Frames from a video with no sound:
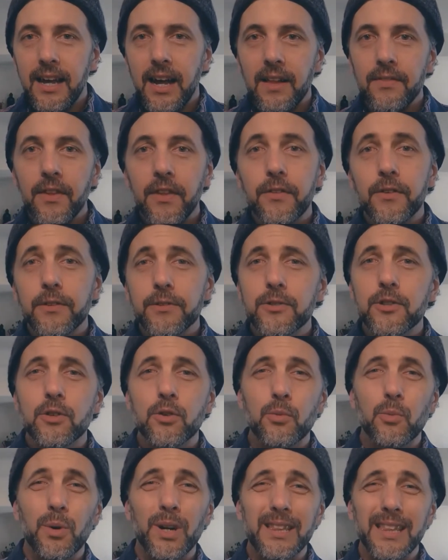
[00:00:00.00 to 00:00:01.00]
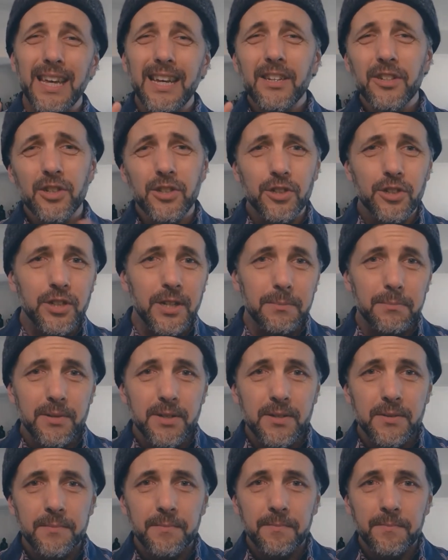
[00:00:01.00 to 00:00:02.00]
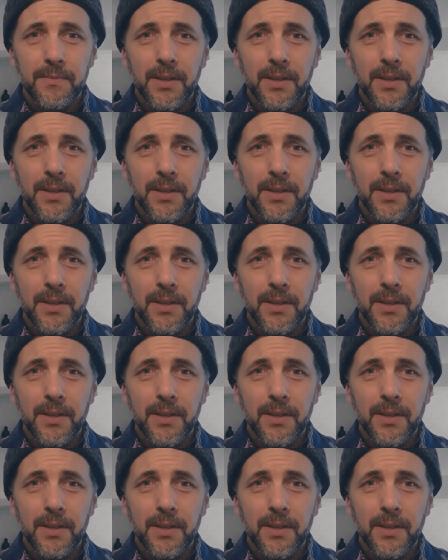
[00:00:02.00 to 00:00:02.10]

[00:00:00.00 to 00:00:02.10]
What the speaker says: and then there's the relationships.